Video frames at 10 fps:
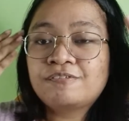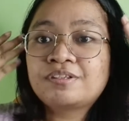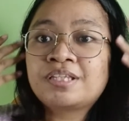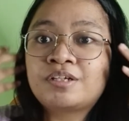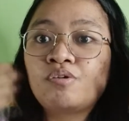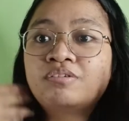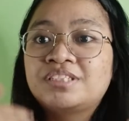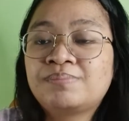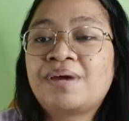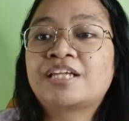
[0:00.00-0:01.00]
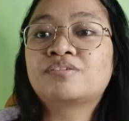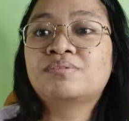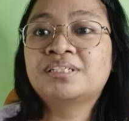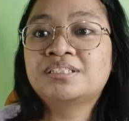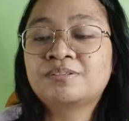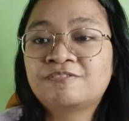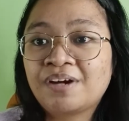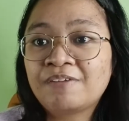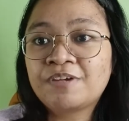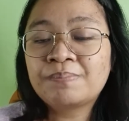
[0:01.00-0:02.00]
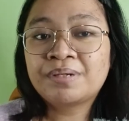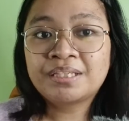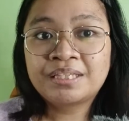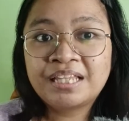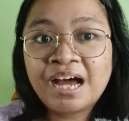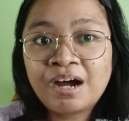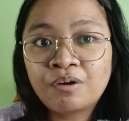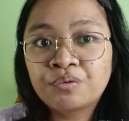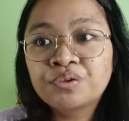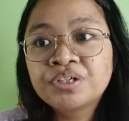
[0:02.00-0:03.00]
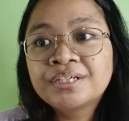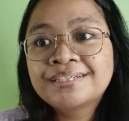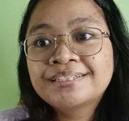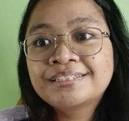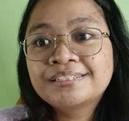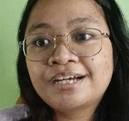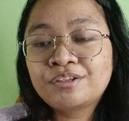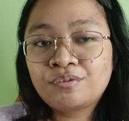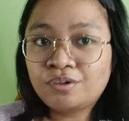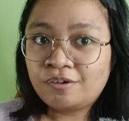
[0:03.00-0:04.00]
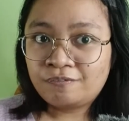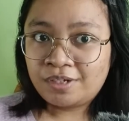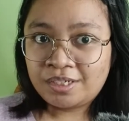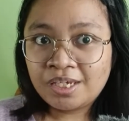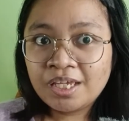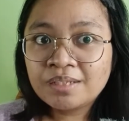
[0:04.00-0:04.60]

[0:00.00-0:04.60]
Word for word: the whole team actually surviving. But now, I don't know if they can,